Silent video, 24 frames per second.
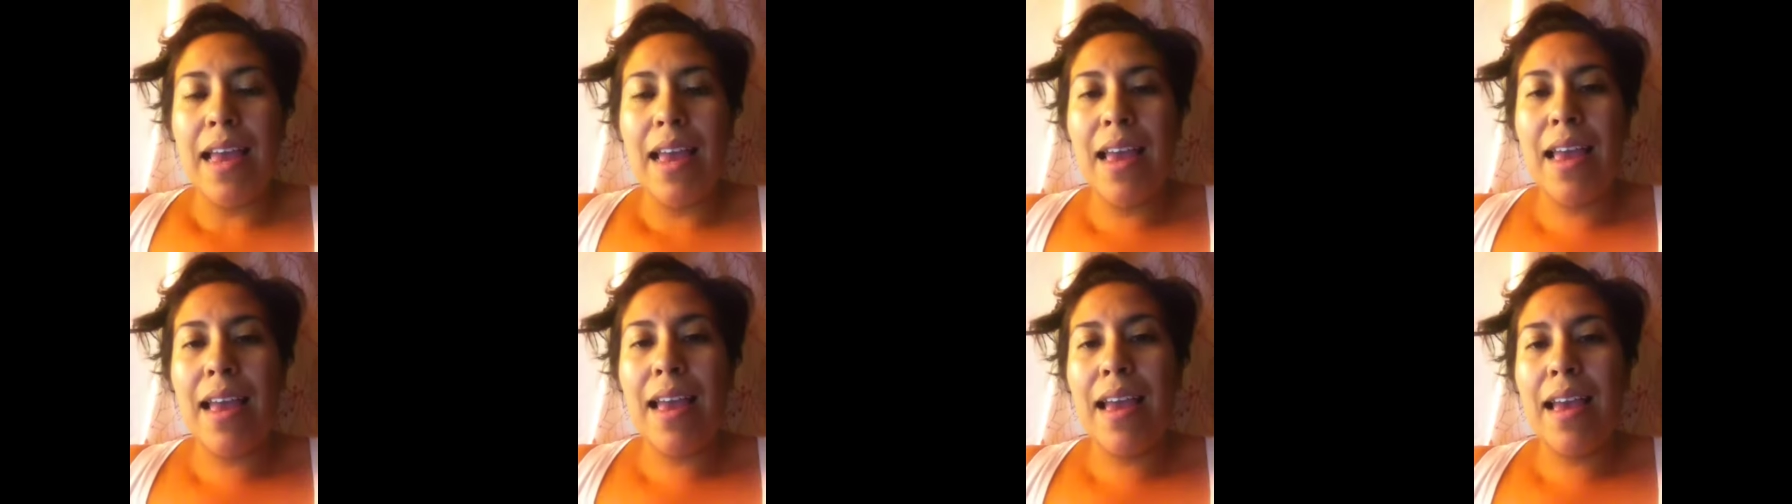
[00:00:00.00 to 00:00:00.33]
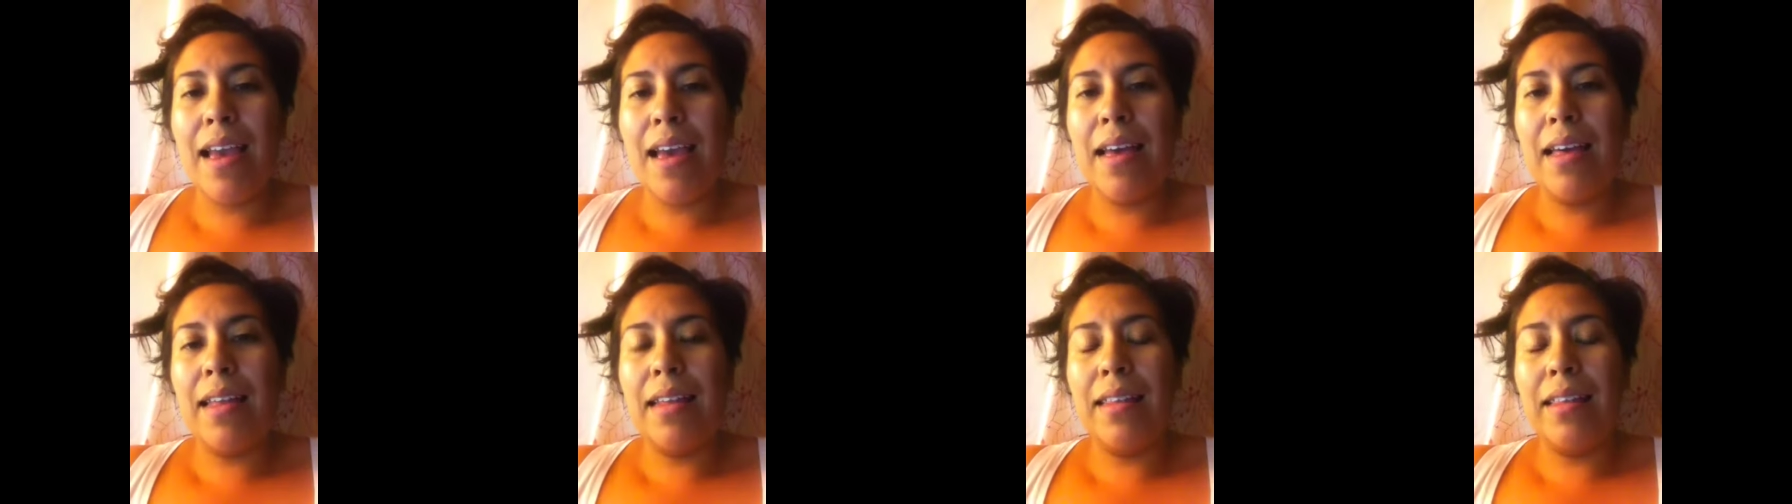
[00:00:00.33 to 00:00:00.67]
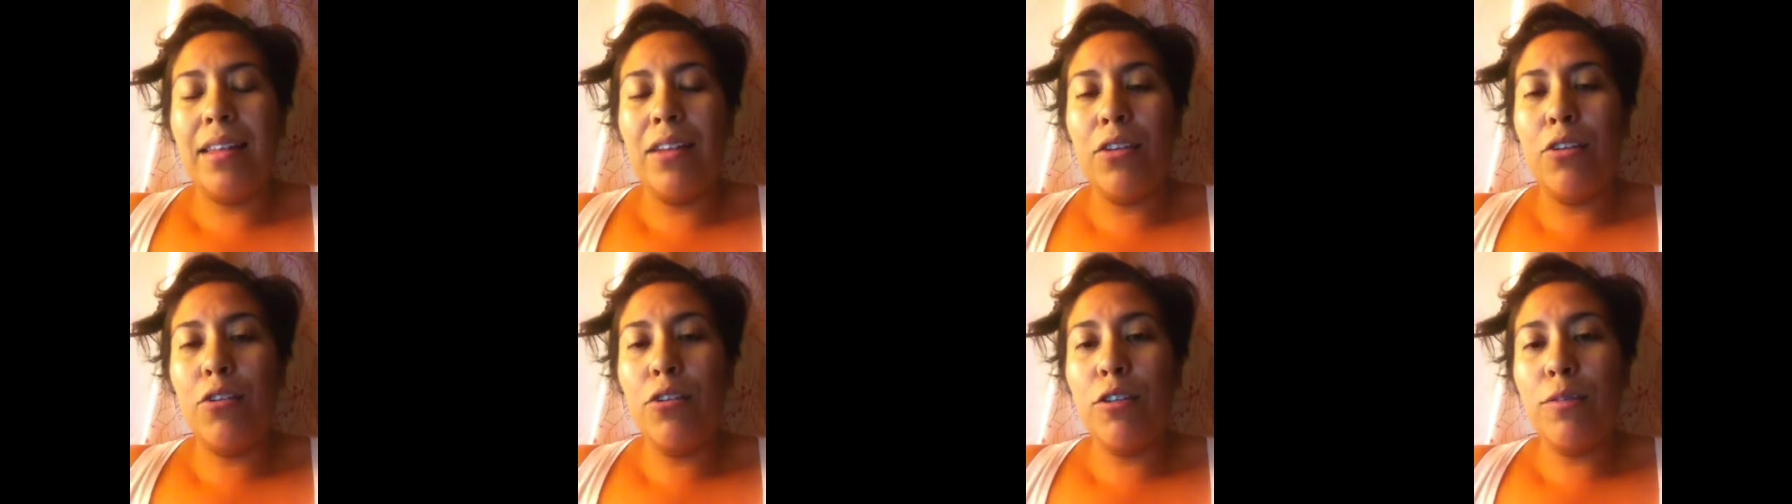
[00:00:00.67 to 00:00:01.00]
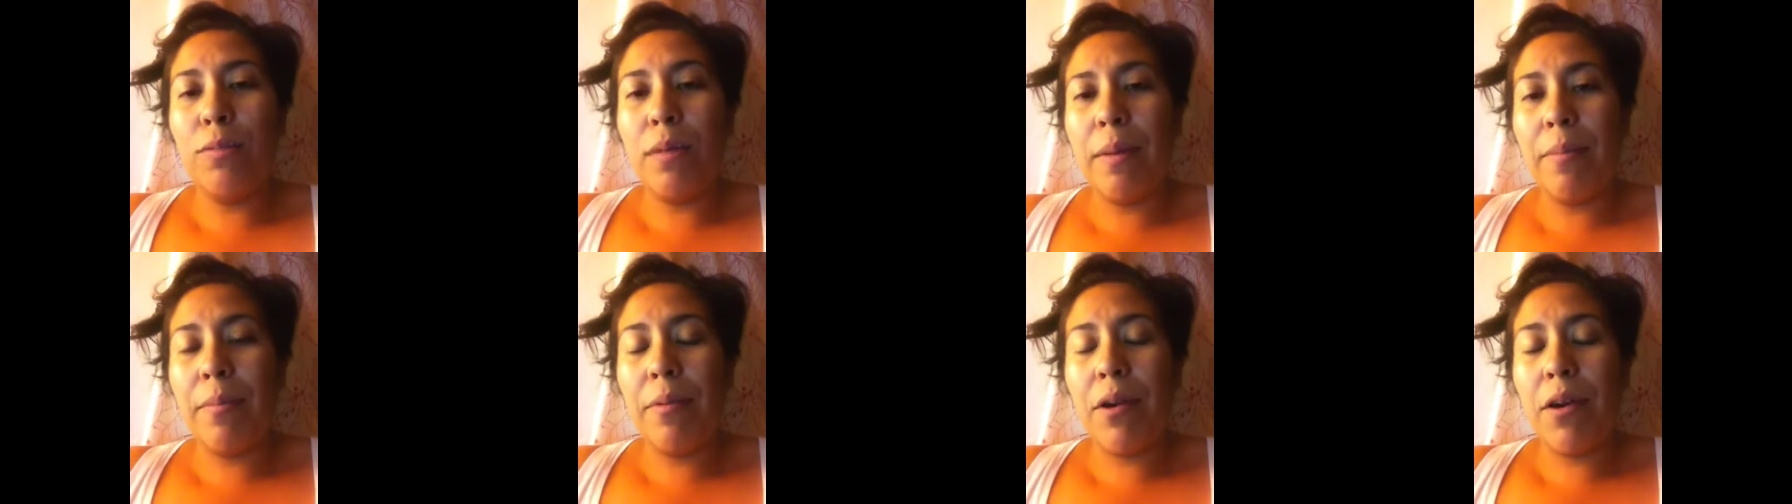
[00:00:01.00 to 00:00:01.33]
and the
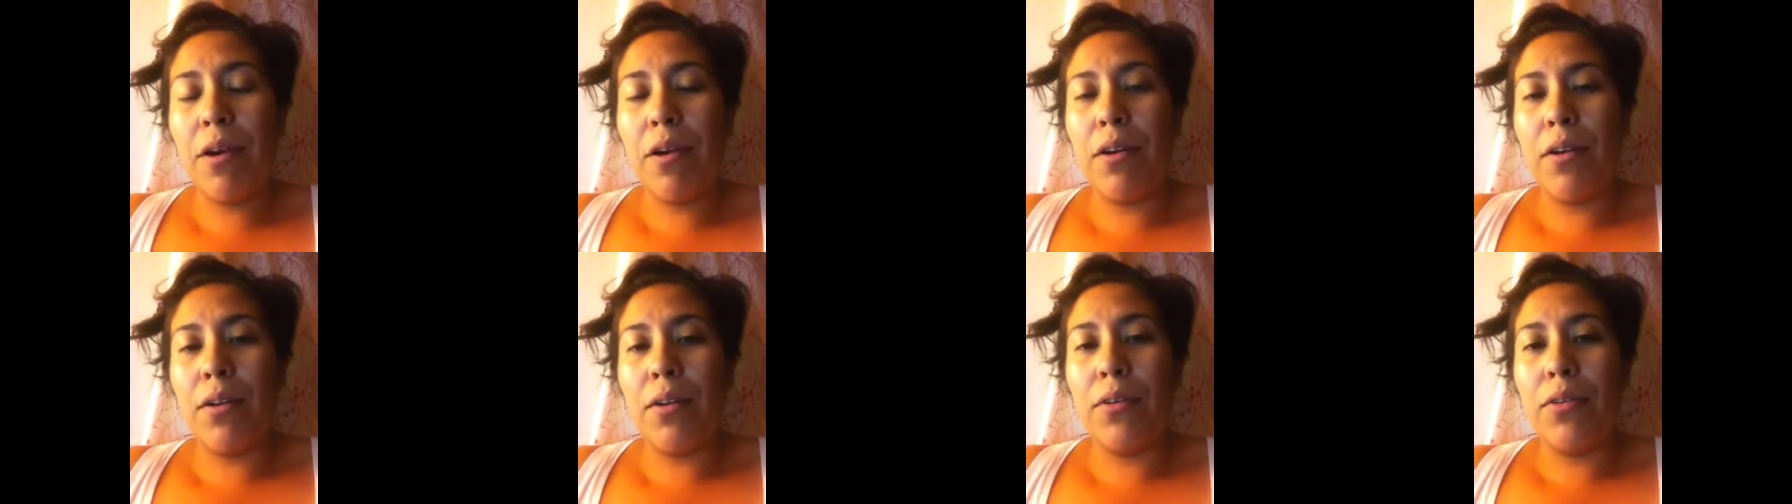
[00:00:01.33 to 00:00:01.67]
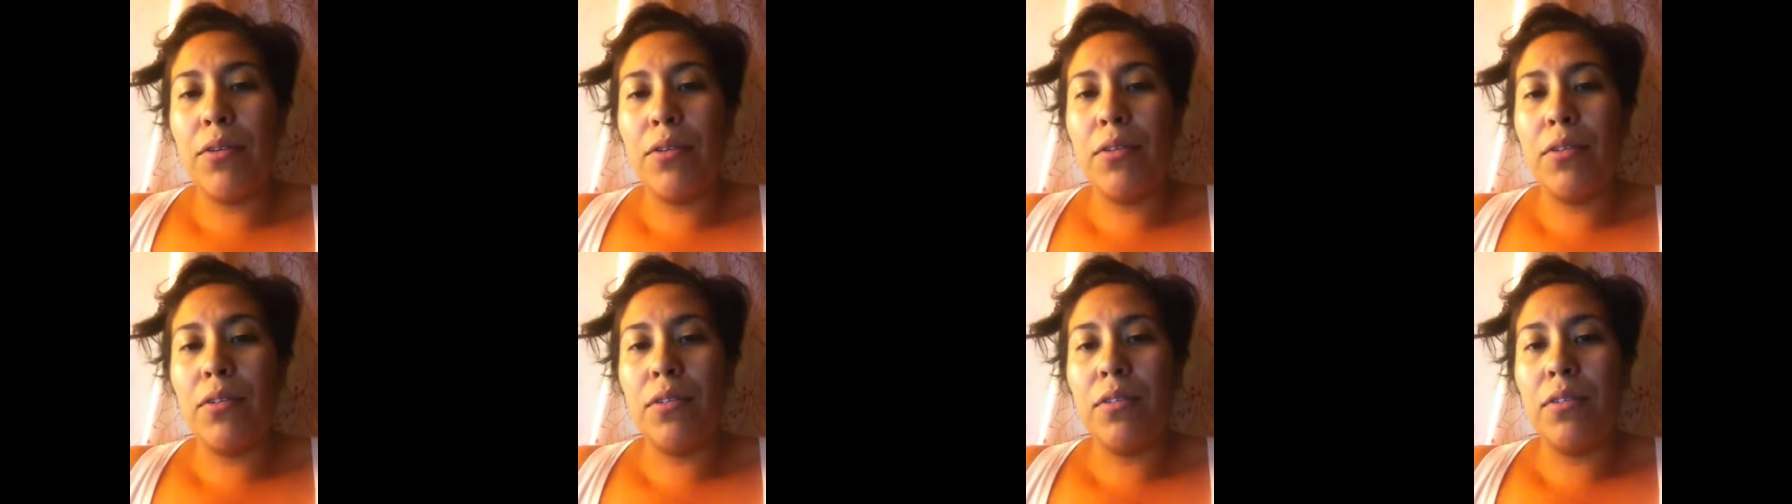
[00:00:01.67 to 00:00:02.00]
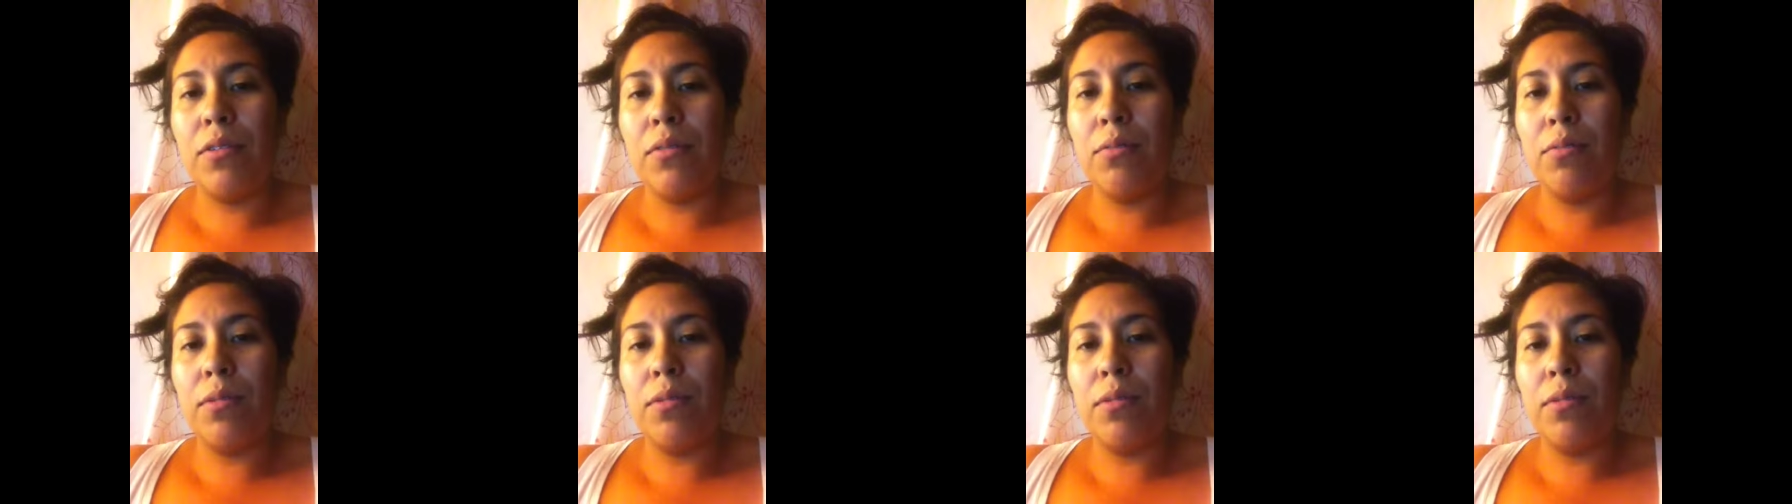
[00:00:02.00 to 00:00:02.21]
newspaper article